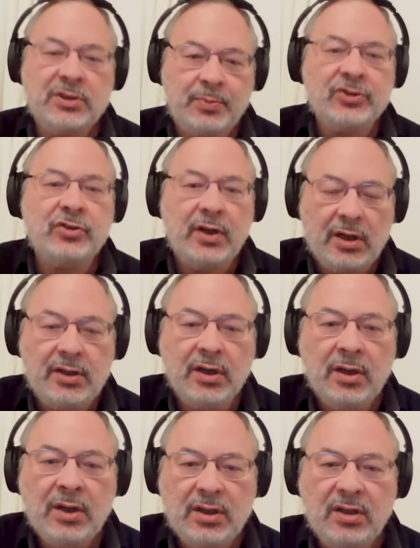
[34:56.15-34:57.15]
especially
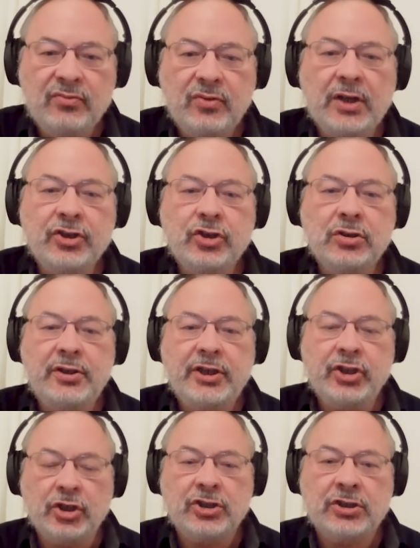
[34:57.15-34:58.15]
influential
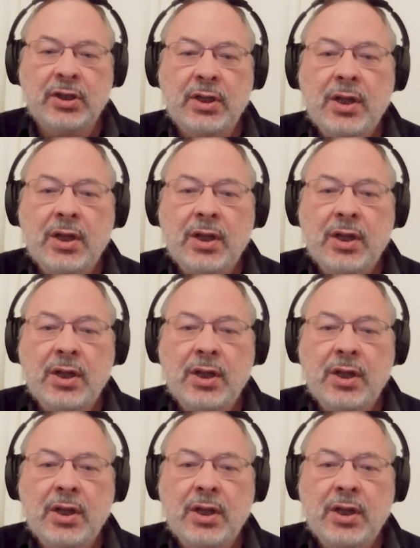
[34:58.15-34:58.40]
leaders.